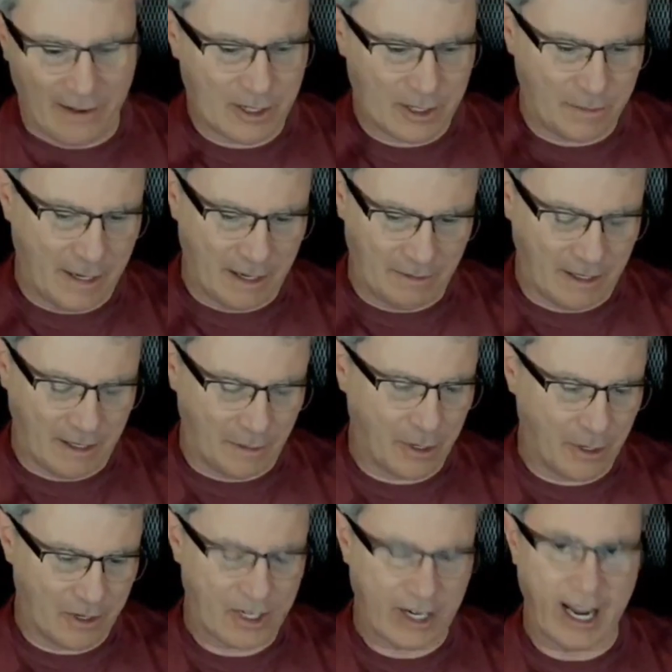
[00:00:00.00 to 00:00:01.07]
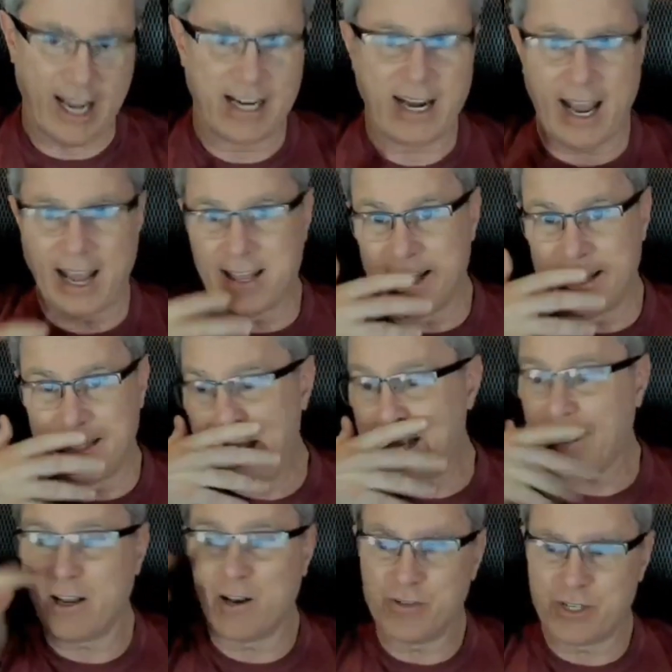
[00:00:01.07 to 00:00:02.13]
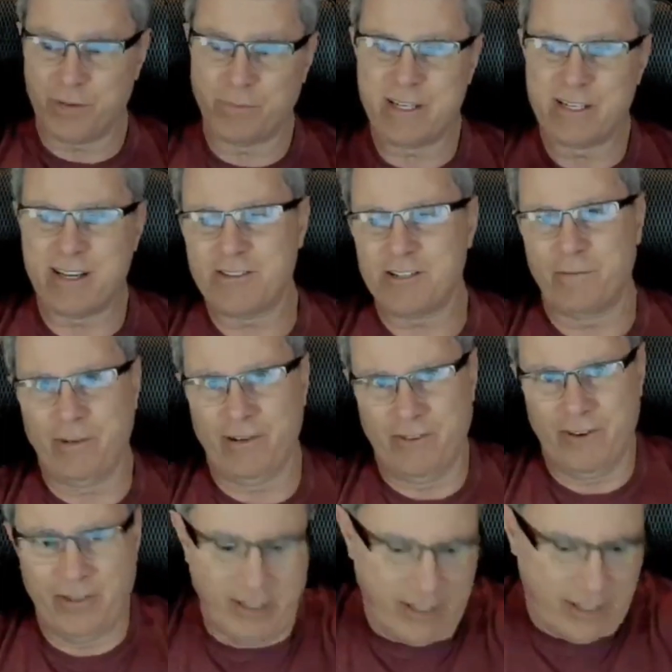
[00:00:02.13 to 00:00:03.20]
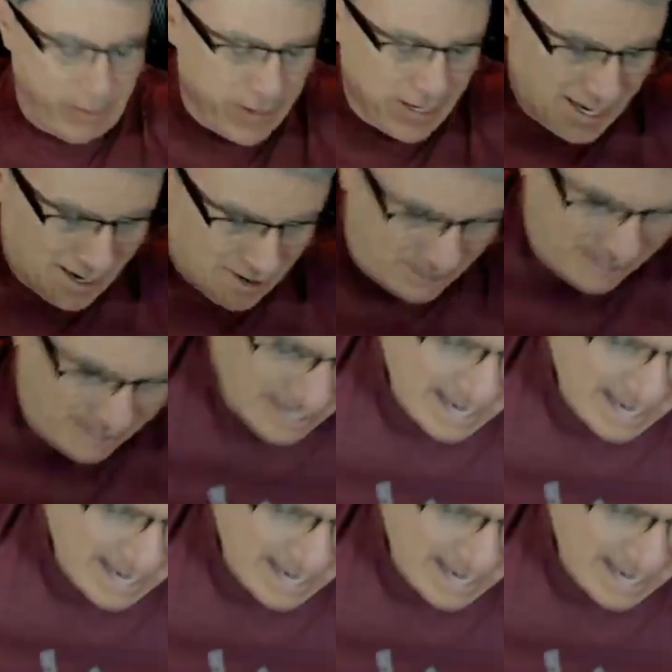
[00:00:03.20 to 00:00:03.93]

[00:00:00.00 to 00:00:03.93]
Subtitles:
It's being computer scanned, and then that goes someplace else to be voted, to be counted.